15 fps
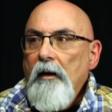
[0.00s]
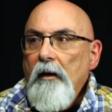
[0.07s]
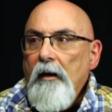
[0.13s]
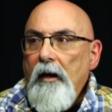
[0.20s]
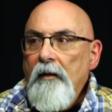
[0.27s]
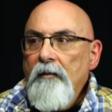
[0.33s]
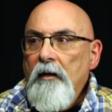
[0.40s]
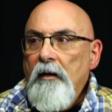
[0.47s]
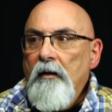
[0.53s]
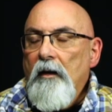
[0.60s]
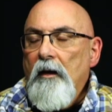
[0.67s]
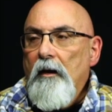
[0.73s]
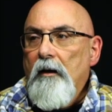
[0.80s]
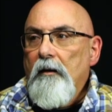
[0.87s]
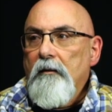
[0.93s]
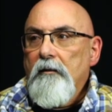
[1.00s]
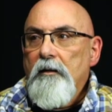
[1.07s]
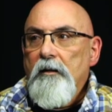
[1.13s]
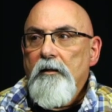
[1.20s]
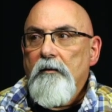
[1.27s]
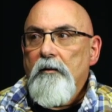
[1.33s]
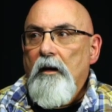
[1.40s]
then I
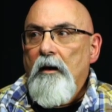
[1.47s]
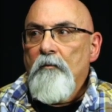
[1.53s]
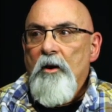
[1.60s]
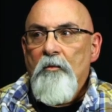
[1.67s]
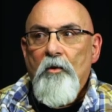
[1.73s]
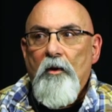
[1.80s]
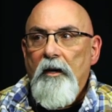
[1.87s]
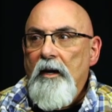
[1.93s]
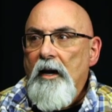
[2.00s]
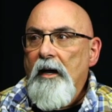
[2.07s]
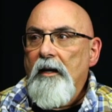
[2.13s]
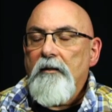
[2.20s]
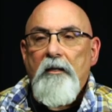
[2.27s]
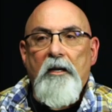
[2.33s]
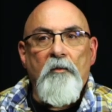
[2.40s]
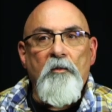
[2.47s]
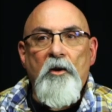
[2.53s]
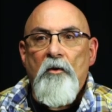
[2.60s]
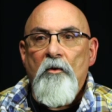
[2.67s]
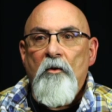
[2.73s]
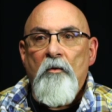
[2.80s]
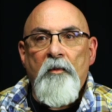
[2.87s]
remember at nights coming
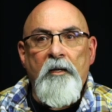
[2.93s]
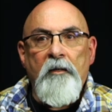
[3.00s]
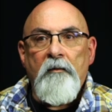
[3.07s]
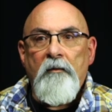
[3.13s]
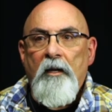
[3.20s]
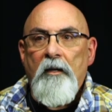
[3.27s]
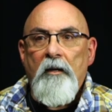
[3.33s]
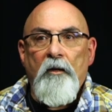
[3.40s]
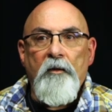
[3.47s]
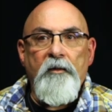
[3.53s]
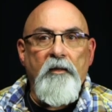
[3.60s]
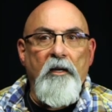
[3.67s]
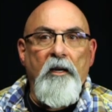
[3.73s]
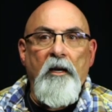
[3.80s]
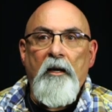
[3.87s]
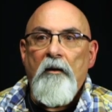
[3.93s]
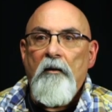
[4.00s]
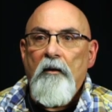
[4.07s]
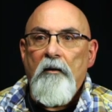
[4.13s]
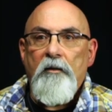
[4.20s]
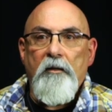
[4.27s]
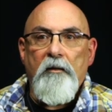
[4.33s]
home and seeing
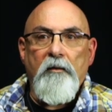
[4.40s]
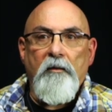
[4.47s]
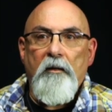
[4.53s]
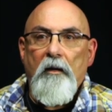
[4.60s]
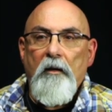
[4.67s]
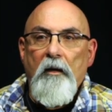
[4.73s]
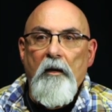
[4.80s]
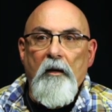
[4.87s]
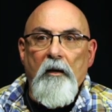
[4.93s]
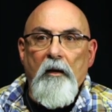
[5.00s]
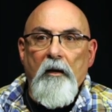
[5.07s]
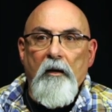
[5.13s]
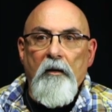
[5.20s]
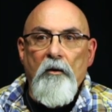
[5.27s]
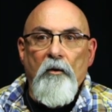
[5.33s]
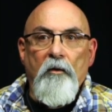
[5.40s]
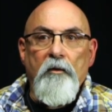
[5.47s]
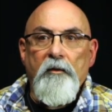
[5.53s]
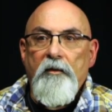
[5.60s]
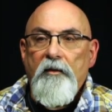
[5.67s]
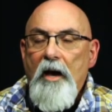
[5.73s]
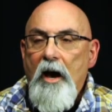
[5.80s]
her just
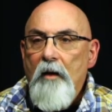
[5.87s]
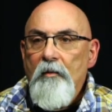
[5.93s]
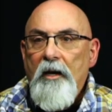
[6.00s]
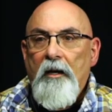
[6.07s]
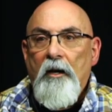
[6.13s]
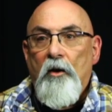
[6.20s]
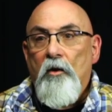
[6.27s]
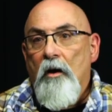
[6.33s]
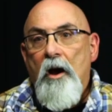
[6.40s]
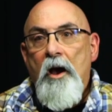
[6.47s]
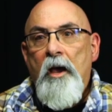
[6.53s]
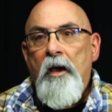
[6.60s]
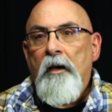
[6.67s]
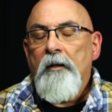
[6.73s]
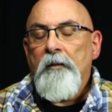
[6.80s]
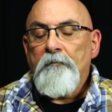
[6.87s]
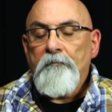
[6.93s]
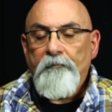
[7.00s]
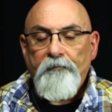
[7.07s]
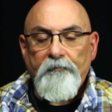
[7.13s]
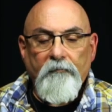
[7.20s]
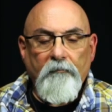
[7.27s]
sobbing and crying.
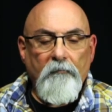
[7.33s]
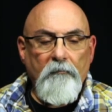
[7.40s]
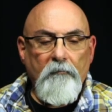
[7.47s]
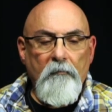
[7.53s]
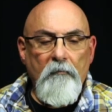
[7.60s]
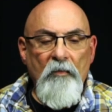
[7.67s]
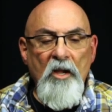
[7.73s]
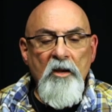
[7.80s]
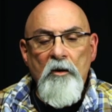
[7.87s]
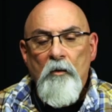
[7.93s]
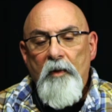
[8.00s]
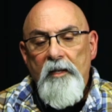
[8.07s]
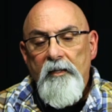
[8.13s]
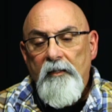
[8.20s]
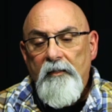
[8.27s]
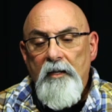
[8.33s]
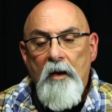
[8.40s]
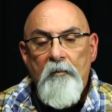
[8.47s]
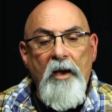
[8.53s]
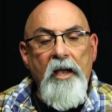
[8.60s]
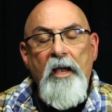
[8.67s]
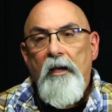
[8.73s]
And by this
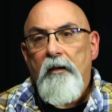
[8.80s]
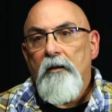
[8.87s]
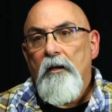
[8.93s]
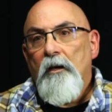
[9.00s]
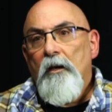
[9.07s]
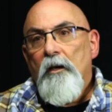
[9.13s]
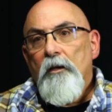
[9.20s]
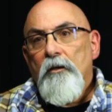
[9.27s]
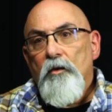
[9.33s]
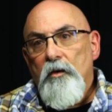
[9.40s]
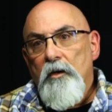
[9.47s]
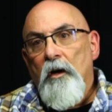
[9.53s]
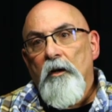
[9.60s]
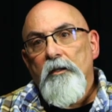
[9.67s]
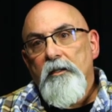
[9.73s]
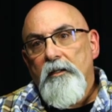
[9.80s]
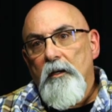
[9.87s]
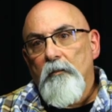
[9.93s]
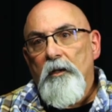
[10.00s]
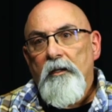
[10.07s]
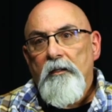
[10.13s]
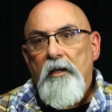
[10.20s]
time I had 2 younger
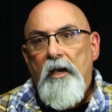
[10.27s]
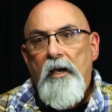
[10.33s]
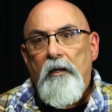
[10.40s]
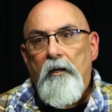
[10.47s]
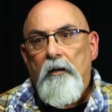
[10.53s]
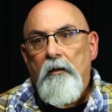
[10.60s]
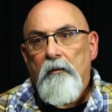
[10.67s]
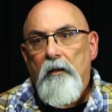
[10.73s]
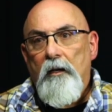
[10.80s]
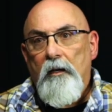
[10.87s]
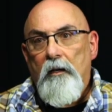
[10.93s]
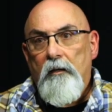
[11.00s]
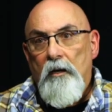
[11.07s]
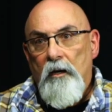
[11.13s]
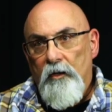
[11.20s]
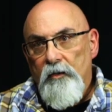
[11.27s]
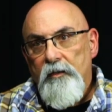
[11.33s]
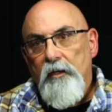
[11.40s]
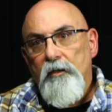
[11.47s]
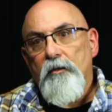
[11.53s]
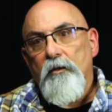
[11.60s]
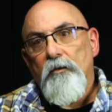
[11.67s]
siblings. I had a younger
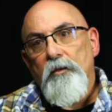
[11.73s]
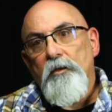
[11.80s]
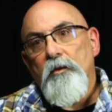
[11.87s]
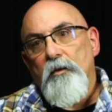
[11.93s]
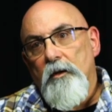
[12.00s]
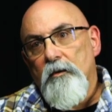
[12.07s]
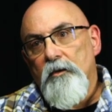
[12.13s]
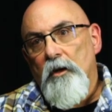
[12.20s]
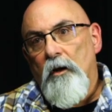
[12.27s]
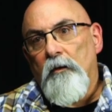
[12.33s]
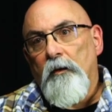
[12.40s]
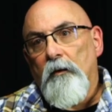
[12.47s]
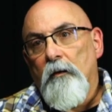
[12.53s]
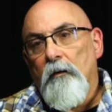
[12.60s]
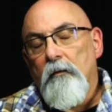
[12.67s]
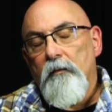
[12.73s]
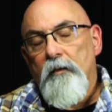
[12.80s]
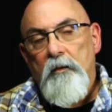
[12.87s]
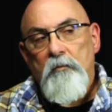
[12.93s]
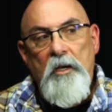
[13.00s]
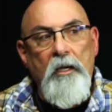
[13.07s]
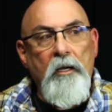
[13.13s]
sister who was 2 years younger
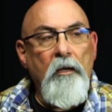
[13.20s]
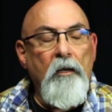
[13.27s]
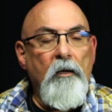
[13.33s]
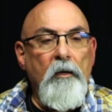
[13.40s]
than me,